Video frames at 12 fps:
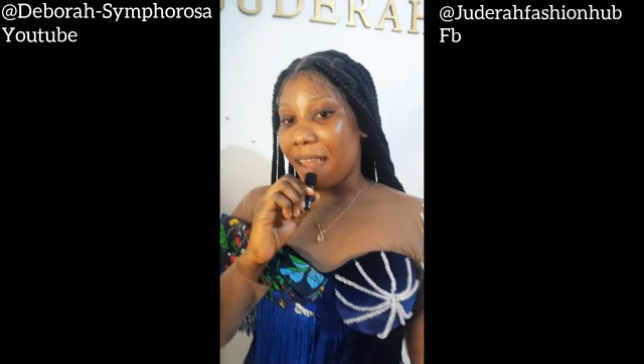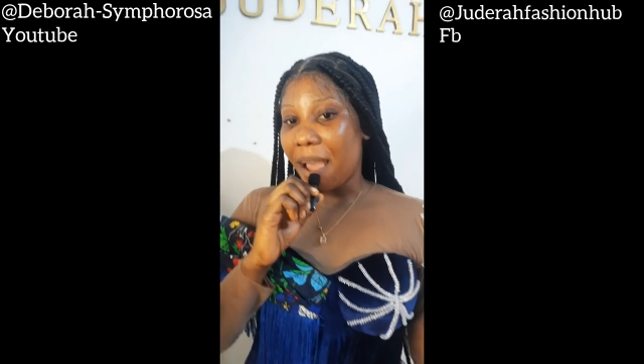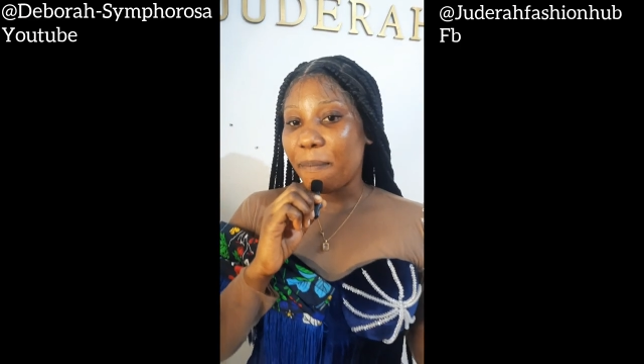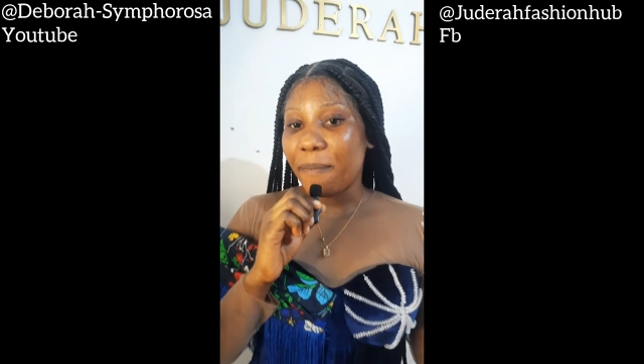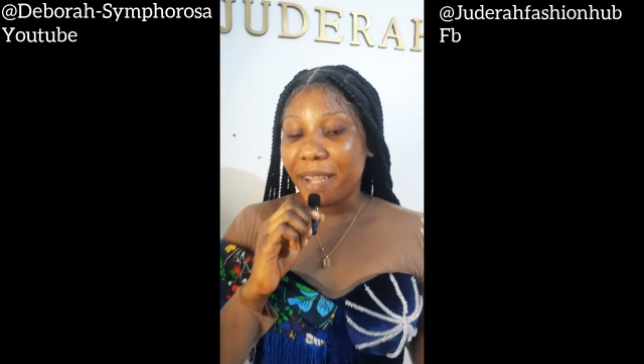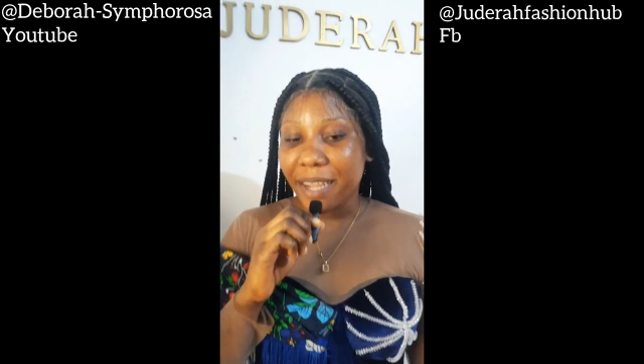
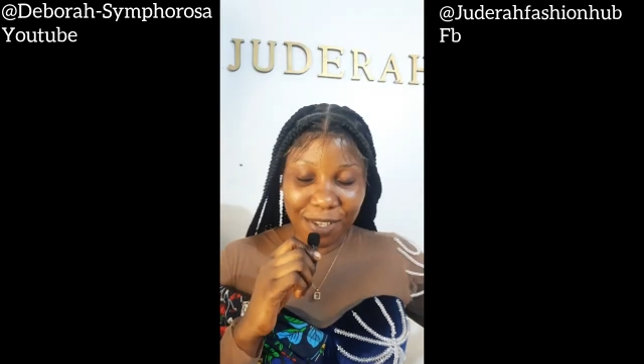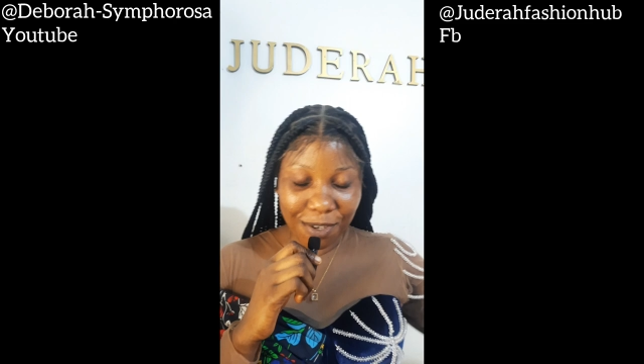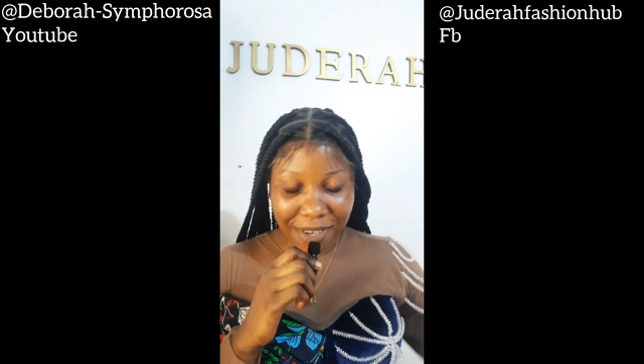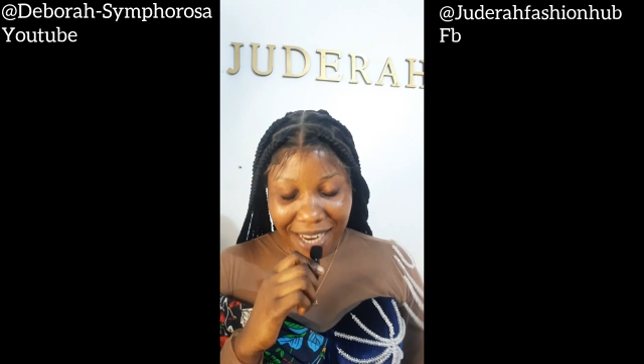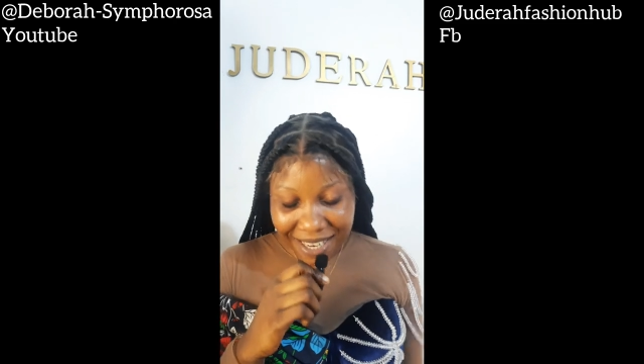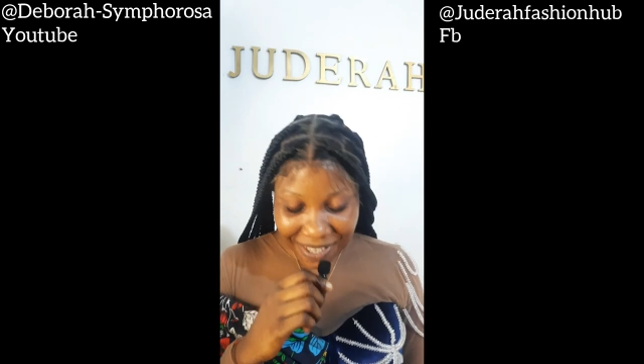I'm a
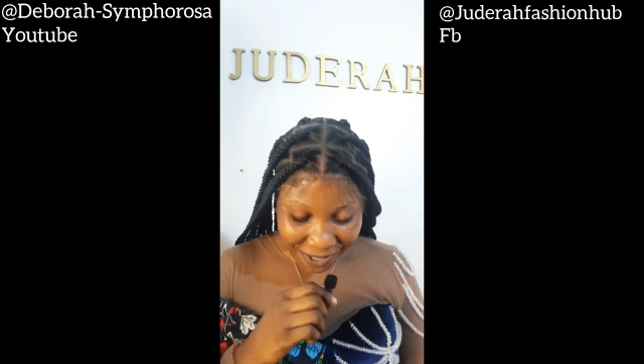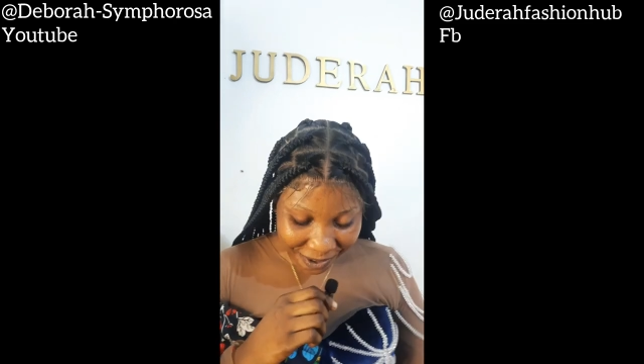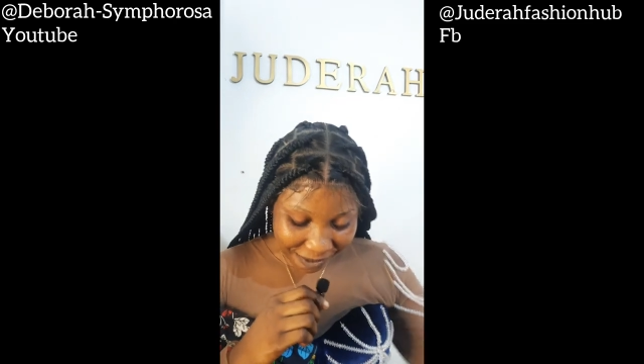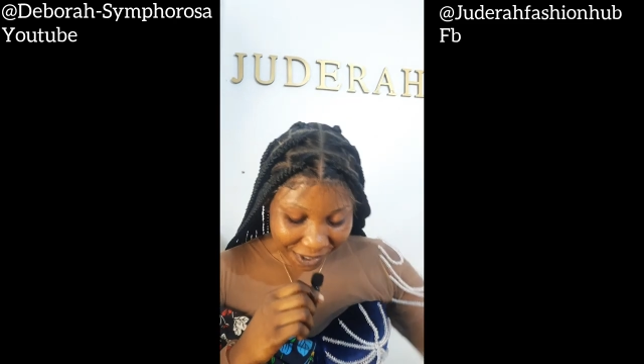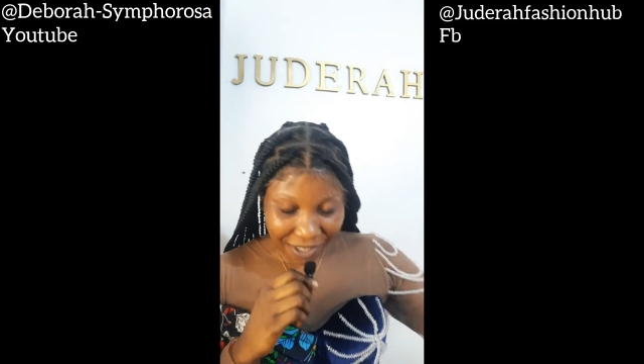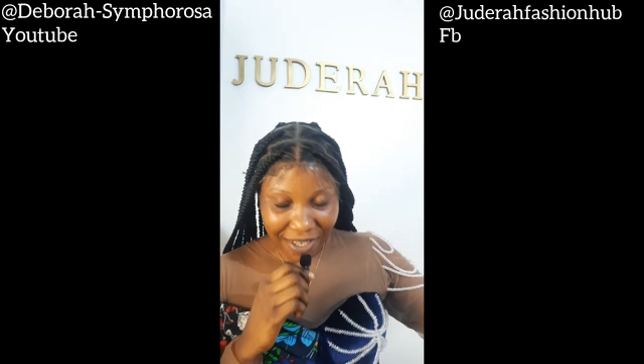student
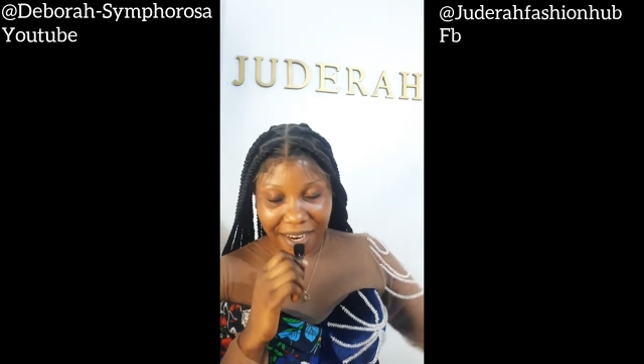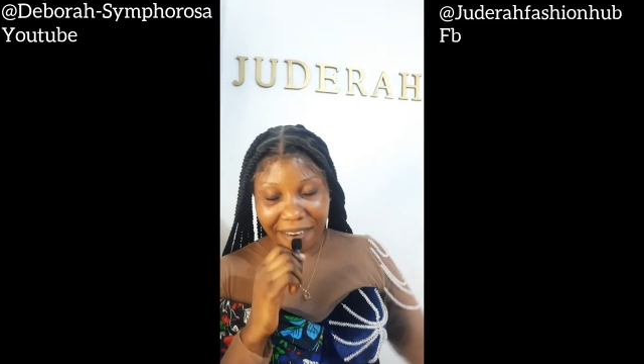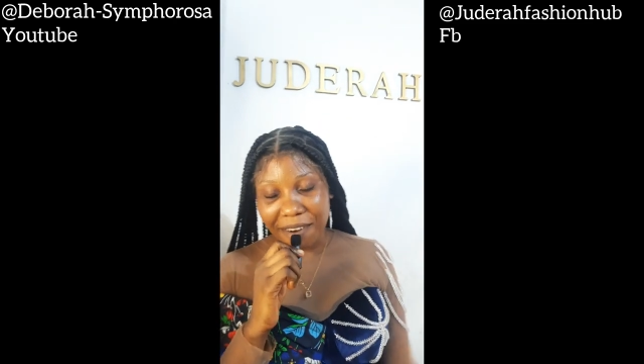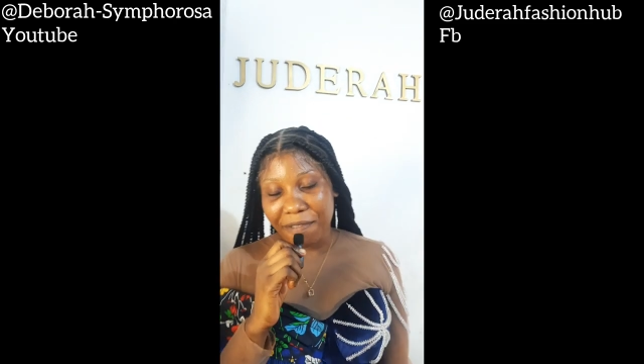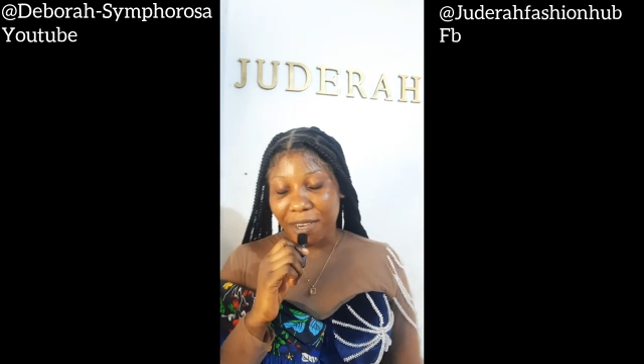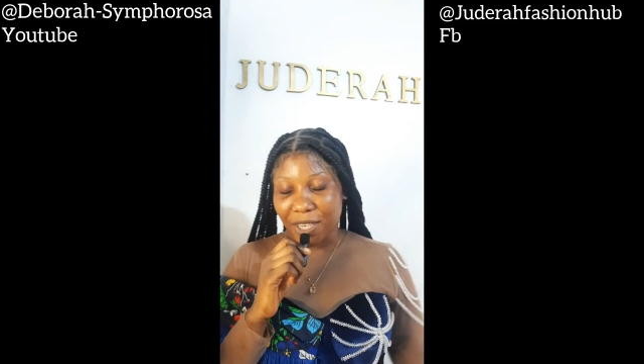of
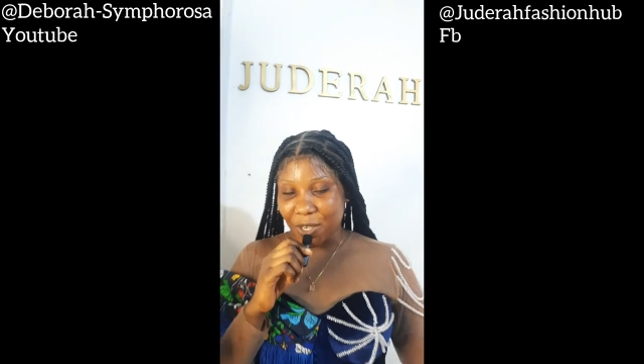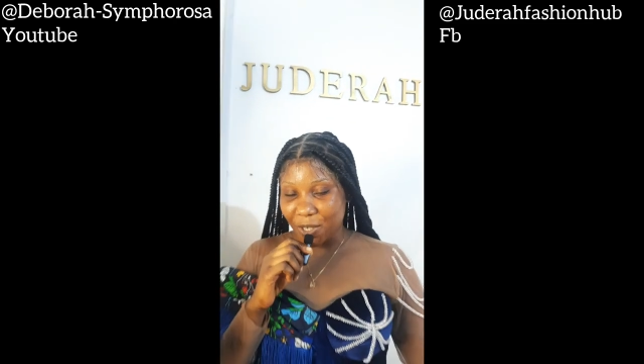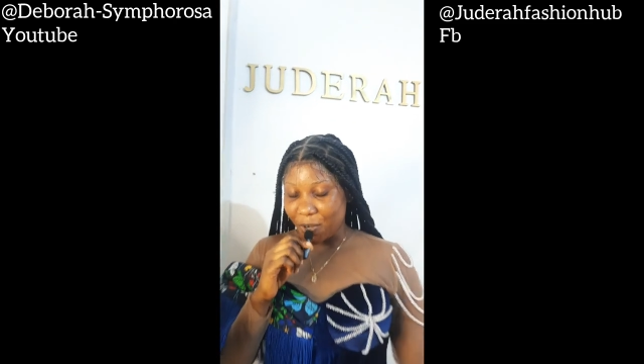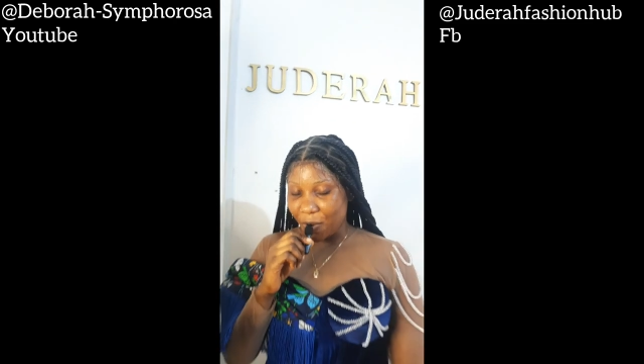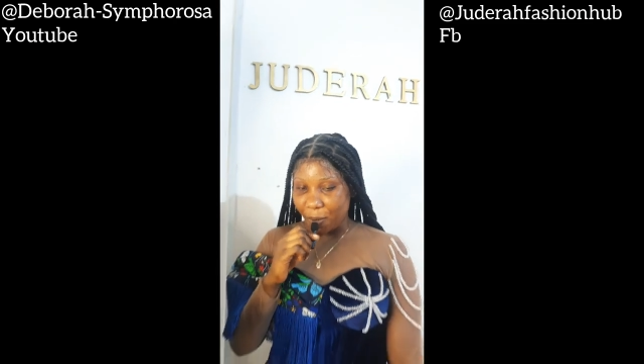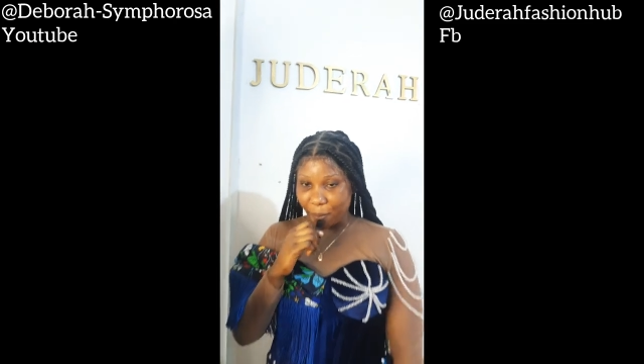Judera Fashion
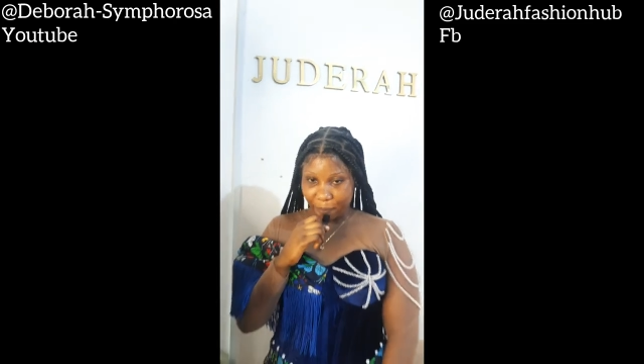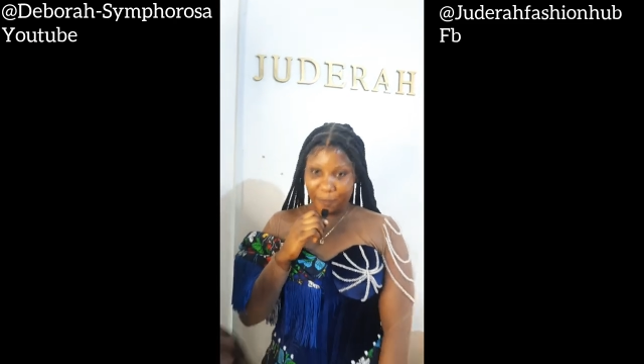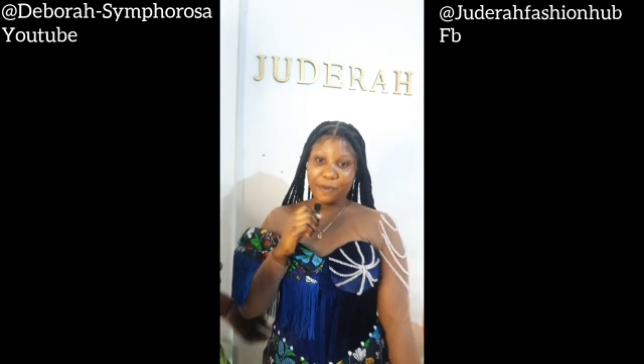Hub.